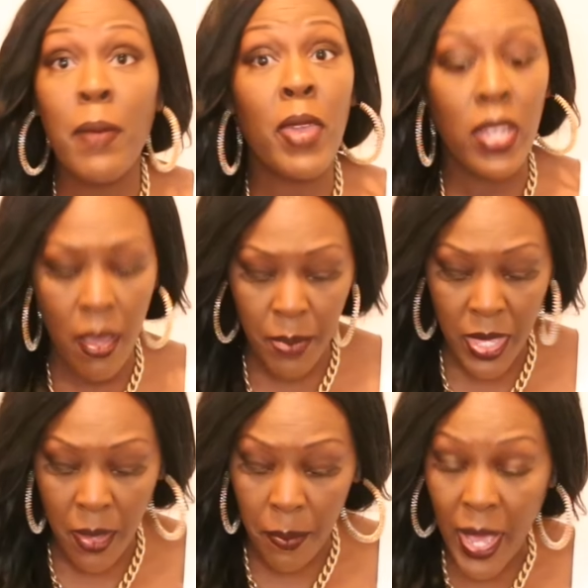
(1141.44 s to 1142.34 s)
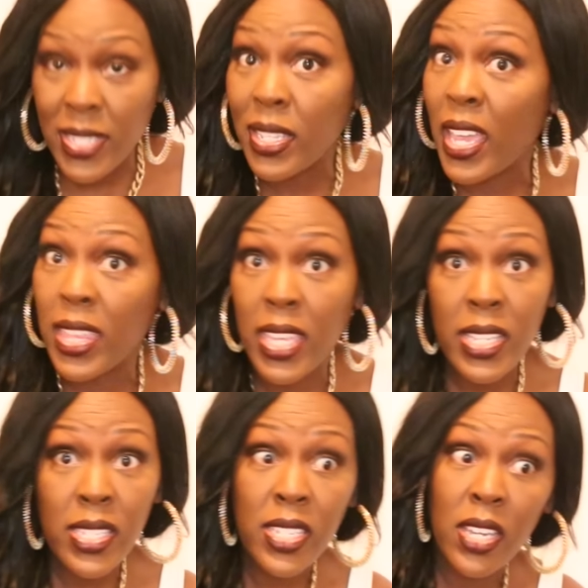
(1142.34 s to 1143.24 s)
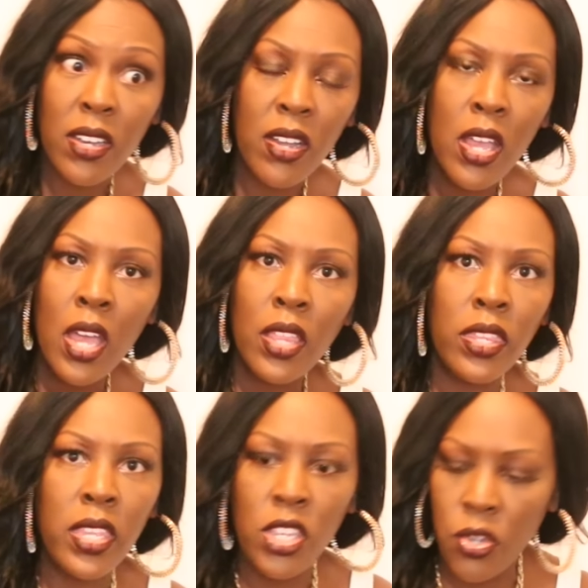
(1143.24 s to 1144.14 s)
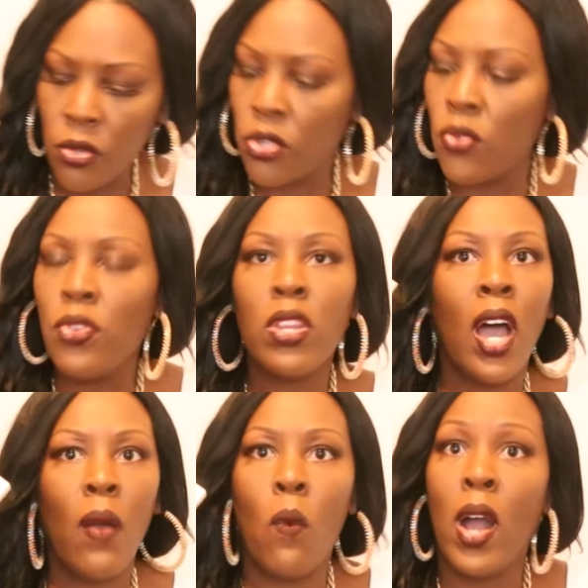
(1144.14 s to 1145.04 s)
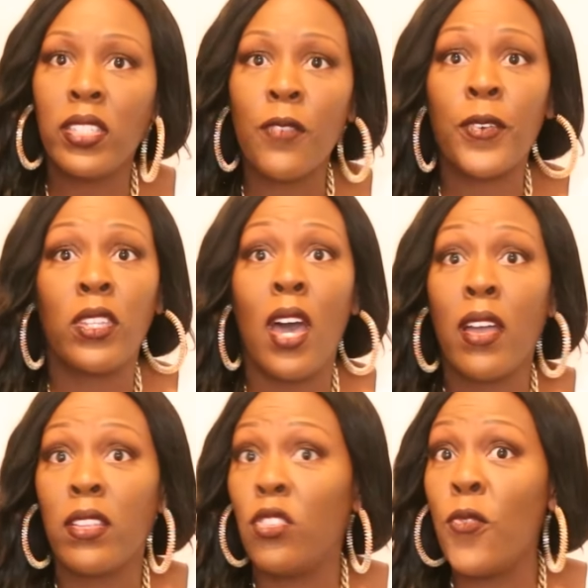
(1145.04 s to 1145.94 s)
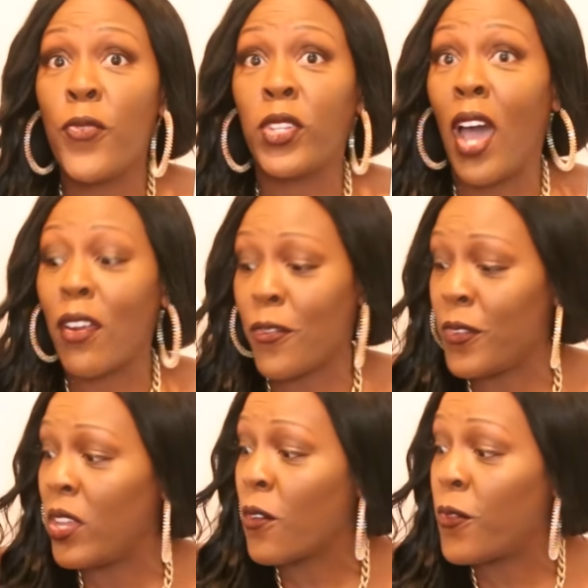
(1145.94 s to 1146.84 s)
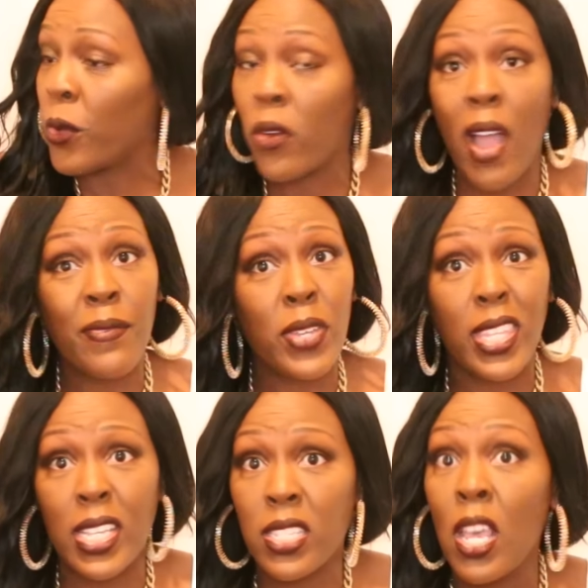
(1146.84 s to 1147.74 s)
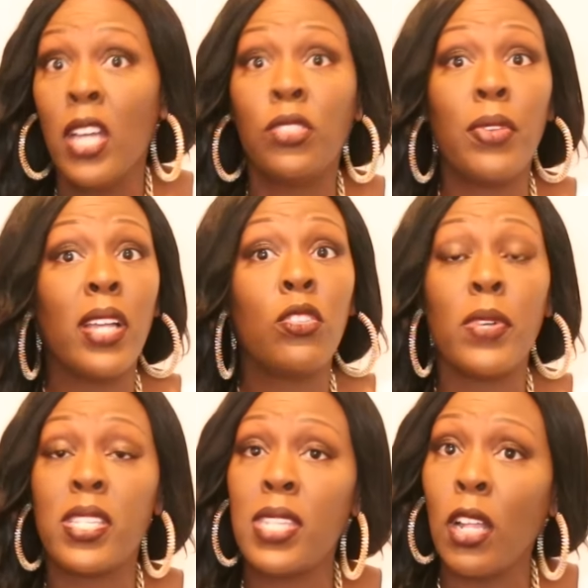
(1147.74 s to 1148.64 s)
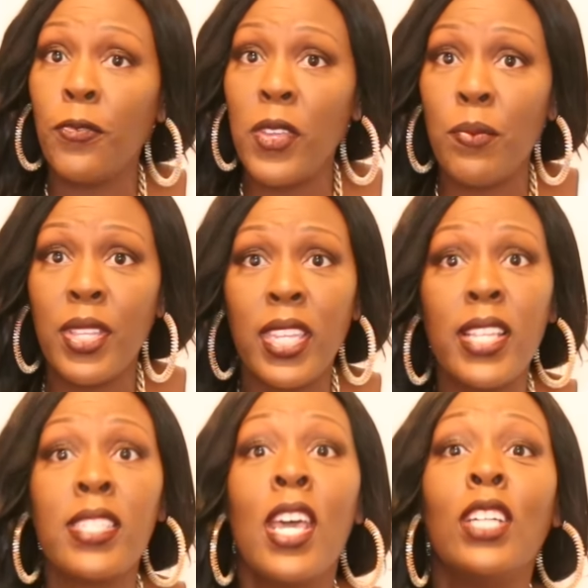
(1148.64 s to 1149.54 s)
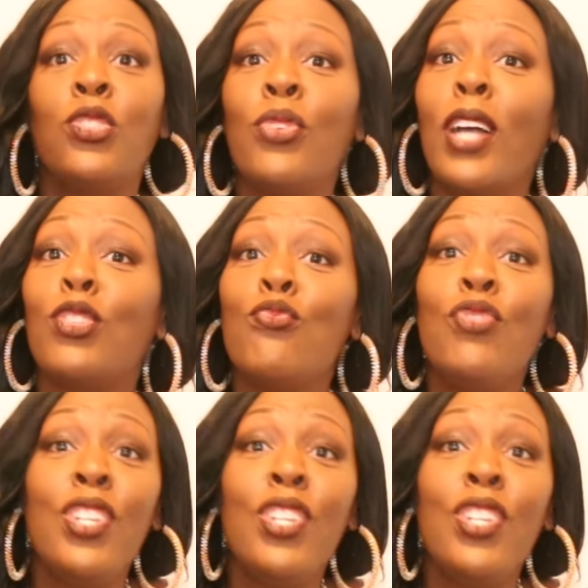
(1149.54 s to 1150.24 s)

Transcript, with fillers: it may not be the best like this here. You do not want to photo do photography or photograph with this. Do not do a selfie with this. Do not do